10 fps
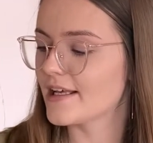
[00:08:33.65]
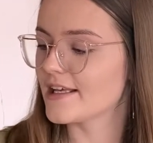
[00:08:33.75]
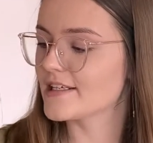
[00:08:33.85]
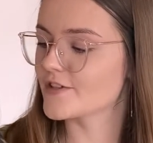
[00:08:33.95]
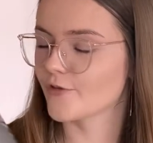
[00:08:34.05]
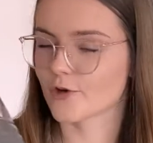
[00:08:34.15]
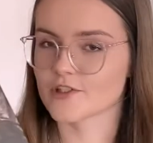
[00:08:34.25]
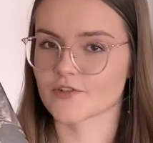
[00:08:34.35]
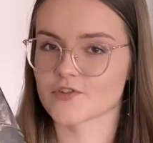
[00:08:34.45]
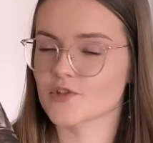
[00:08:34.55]
is
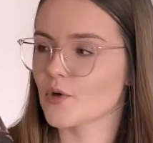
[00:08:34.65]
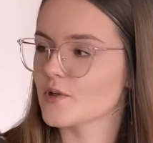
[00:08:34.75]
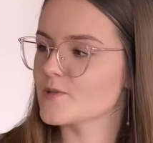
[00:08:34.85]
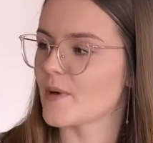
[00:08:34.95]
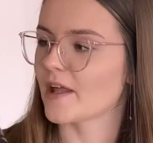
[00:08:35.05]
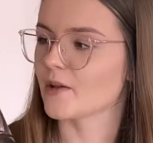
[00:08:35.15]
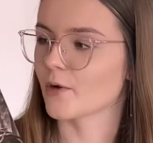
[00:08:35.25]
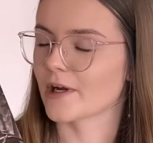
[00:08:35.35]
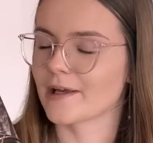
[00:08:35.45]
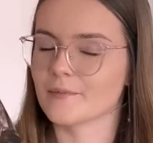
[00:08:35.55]
Forest of Souls by
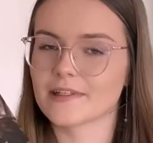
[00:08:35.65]
Laurie M.